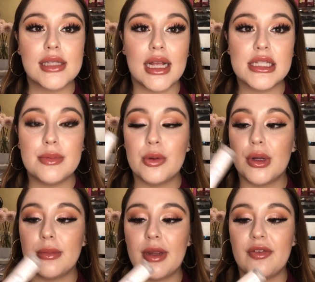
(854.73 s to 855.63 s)
It has to be
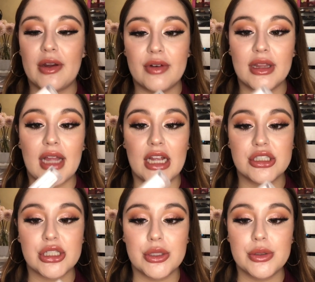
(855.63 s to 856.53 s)
one of my favorite
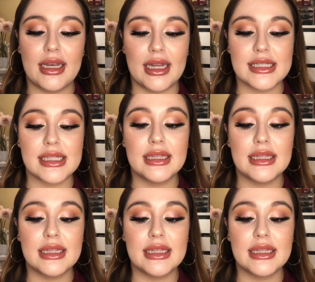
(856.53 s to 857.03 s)
lash glue. It is